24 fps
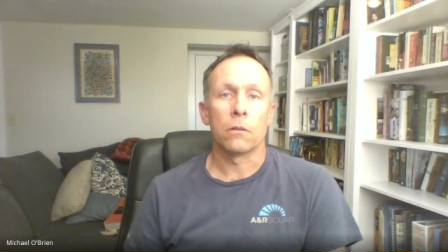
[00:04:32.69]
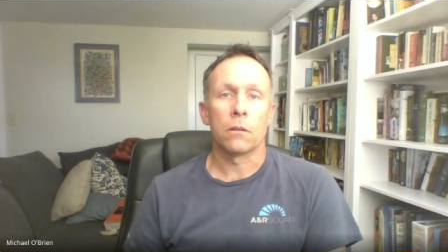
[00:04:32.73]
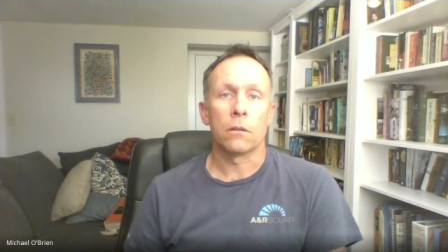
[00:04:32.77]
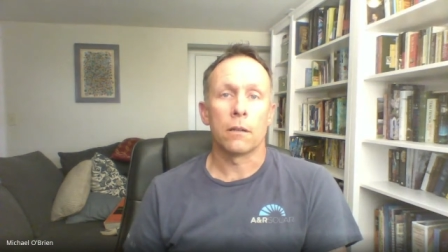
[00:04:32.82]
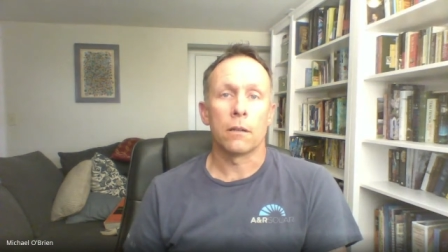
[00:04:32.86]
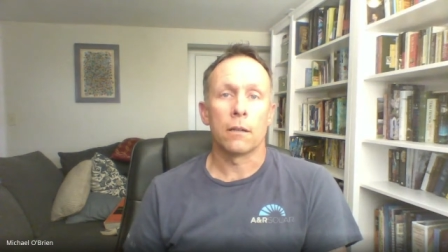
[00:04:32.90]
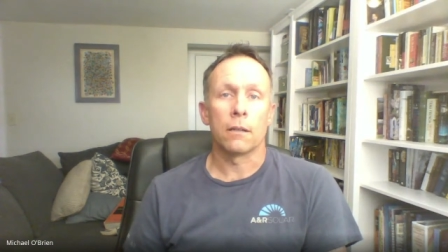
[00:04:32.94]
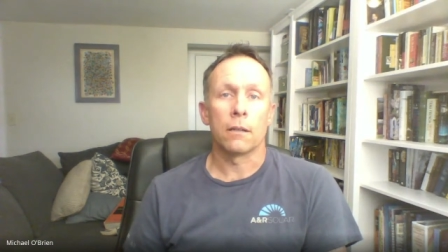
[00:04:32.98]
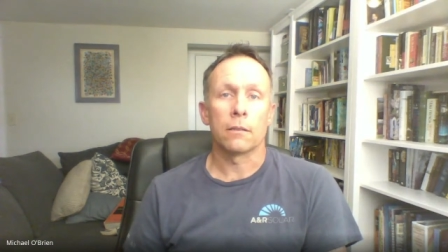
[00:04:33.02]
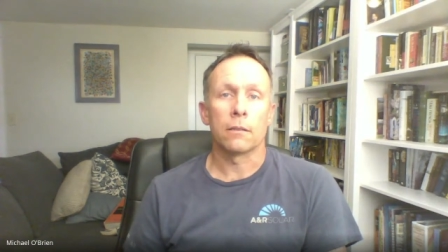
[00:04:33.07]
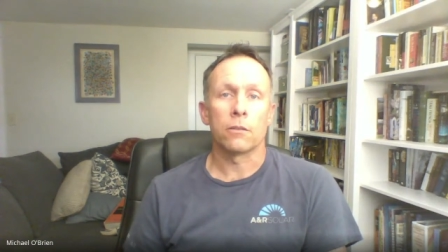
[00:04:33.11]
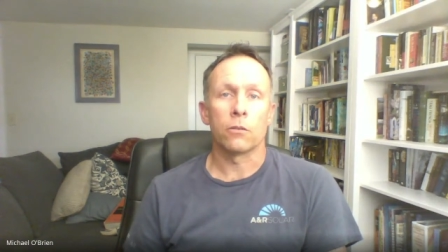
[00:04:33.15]

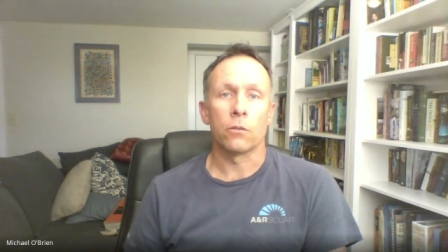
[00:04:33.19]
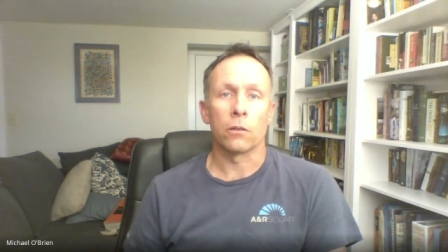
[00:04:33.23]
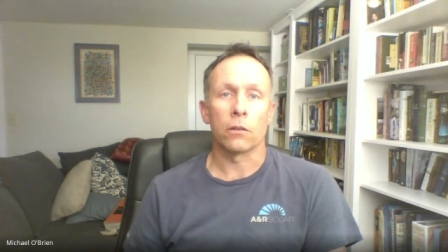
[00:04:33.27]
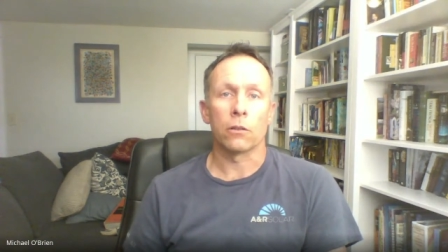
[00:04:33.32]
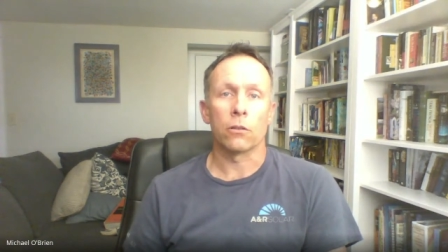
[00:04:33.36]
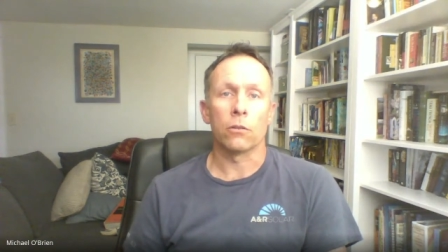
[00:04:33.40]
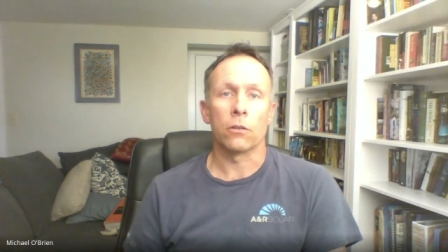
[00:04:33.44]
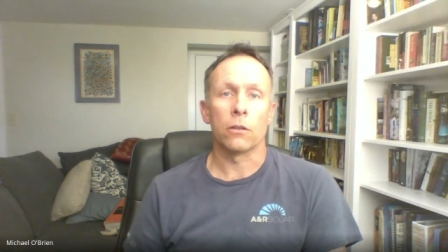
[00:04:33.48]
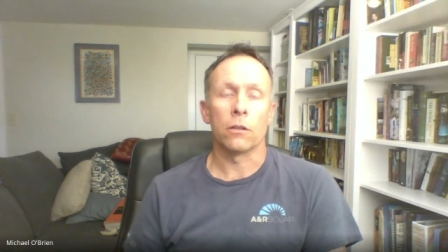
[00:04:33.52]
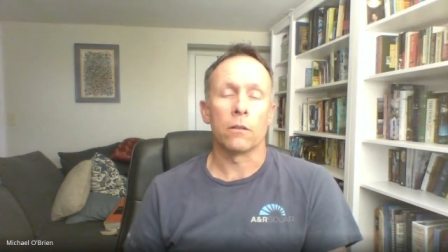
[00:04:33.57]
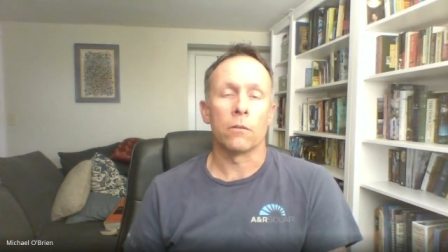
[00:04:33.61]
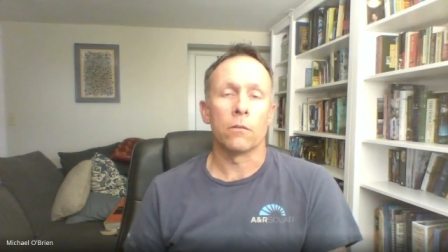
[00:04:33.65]
uh, to
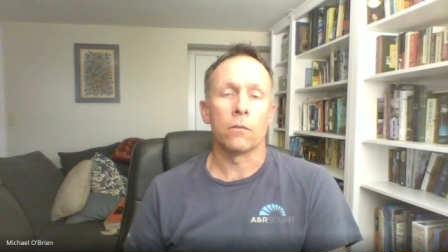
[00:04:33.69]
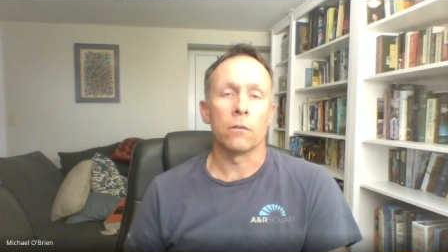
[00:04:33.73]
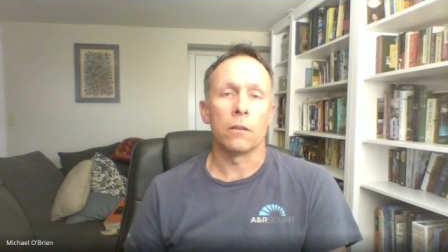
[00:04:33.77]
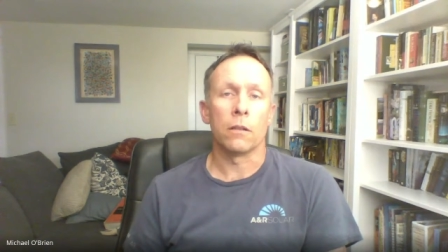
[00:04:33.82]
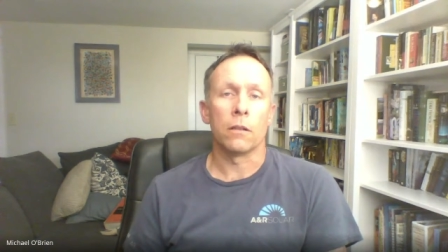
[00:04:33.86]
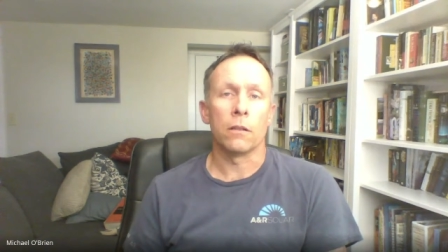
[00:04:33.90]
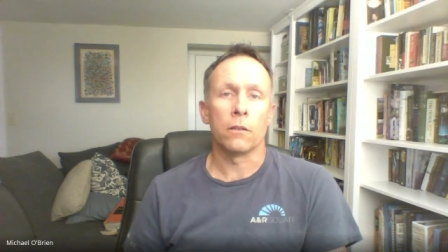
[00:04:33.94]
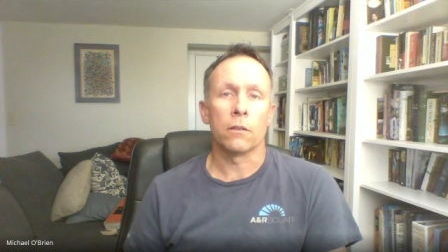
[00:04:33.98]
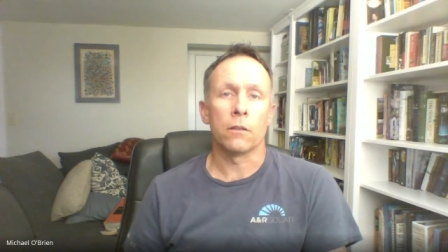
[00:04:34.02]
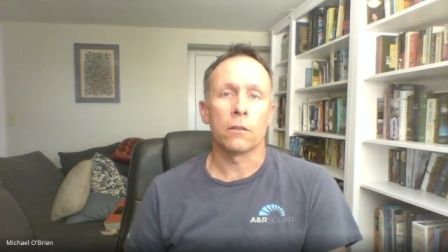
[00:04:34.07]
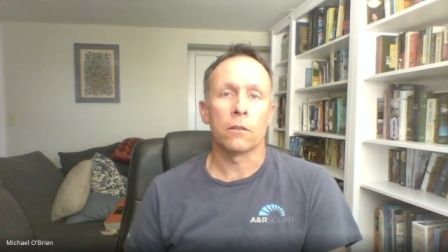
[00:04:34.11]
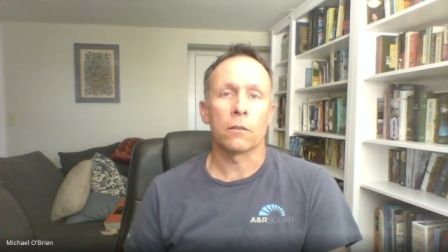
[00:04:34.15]
include it
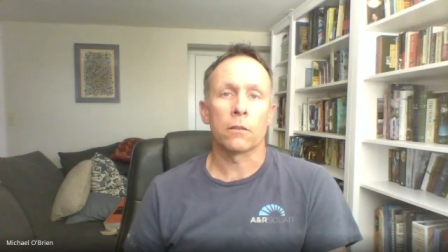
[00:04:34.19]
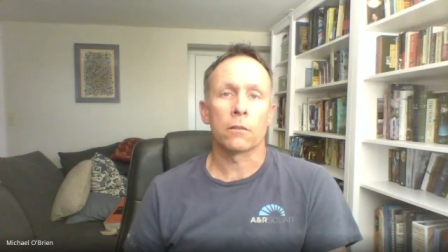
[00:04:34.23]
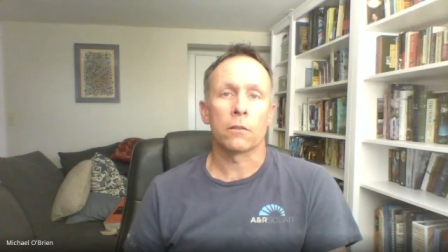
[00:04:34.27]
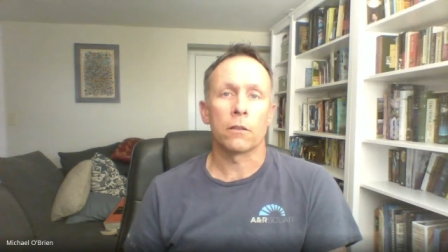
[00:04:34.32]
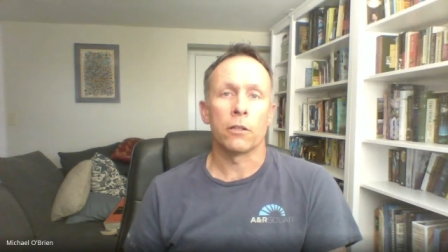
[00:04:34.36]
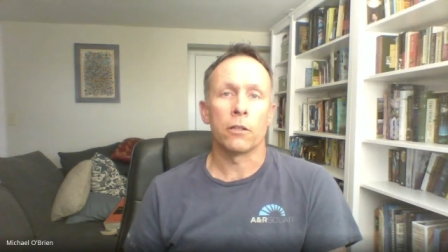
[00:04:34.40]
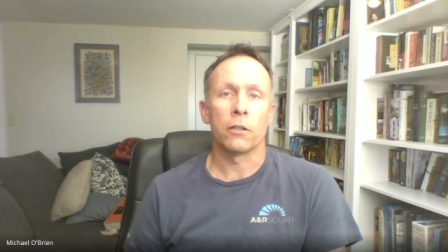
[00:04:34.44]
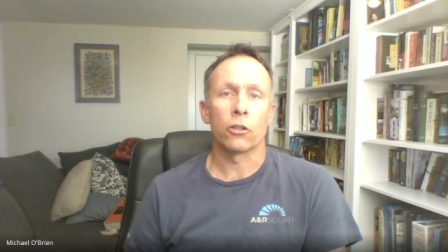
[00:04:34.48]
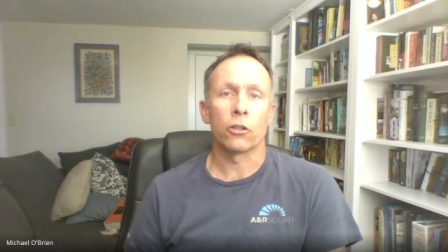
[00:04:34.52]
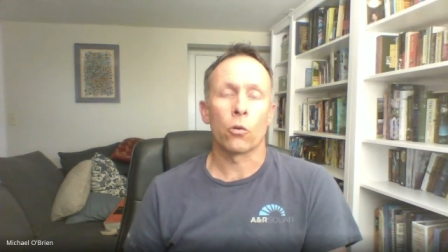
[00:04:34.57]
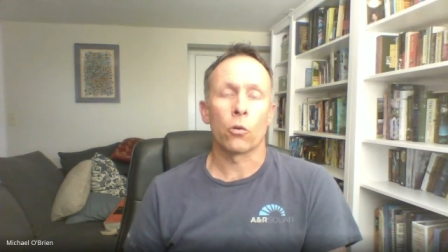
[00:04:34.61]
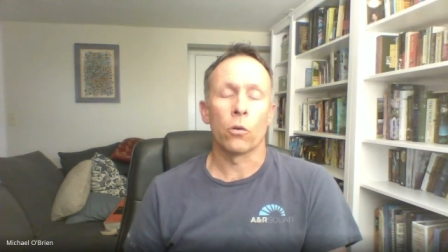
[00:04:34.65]
in your
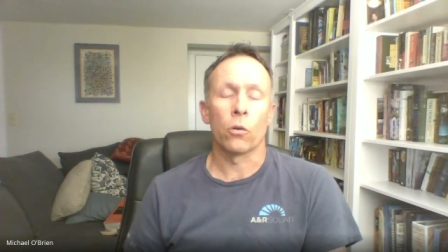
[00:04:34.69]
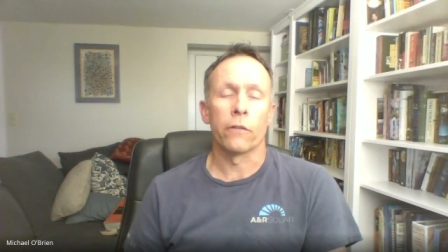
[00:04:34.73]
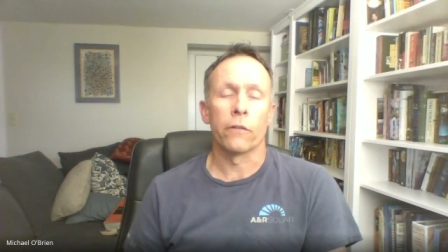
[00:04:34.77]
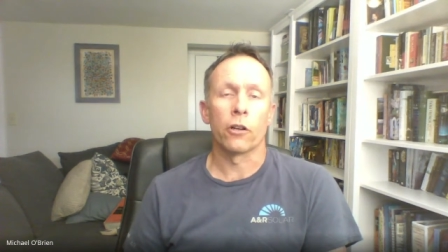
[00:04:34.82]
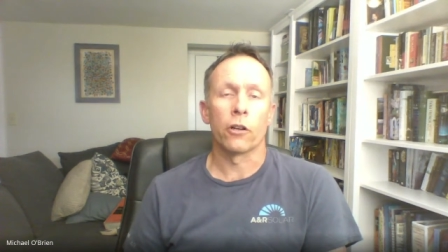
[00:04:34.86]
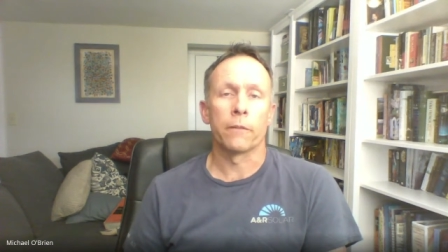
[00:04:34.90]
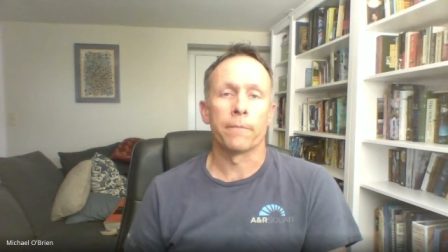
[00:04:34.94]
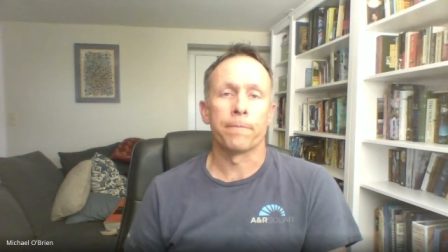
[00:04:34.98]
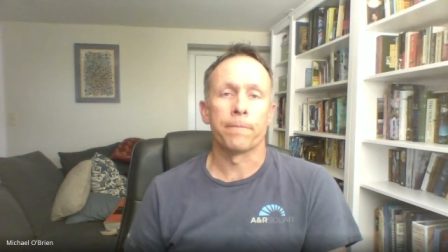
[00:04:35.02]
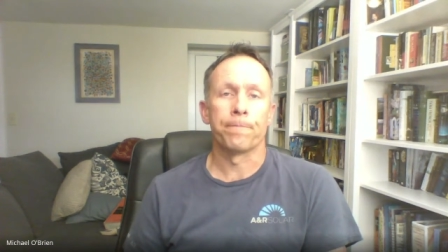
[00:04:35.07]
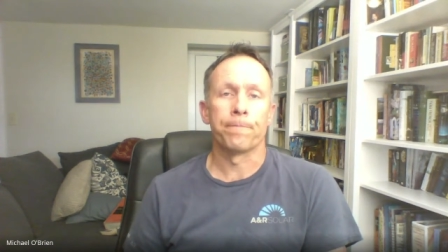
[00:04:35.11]
in your quiver?